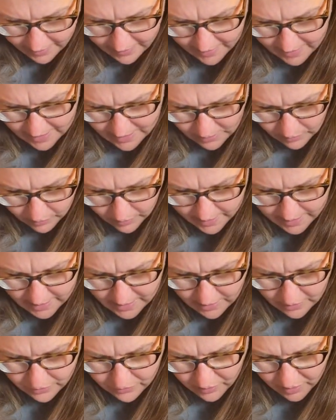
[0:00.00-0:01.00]
these horses
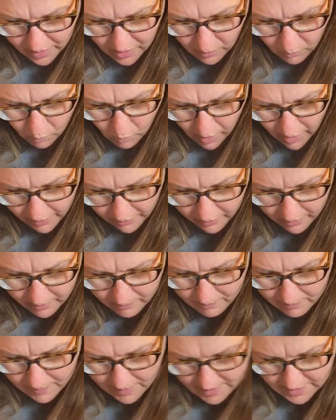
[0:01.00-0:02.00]
are drinking water
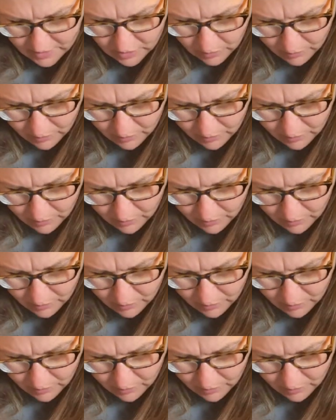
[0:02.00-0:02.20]
and Mr.